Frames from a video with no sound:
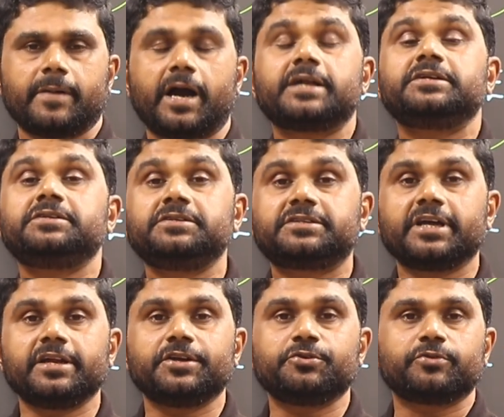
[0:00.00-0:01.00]

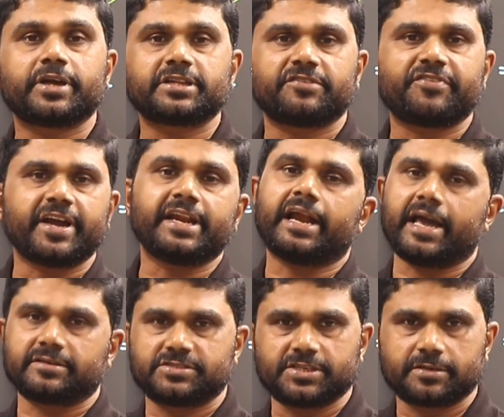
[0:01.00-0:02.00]
until you get the final
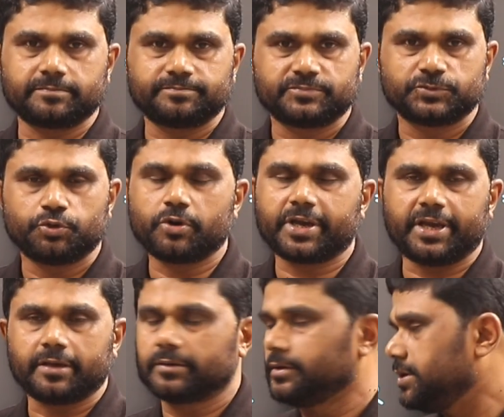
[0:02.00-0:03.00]
answer. Okay,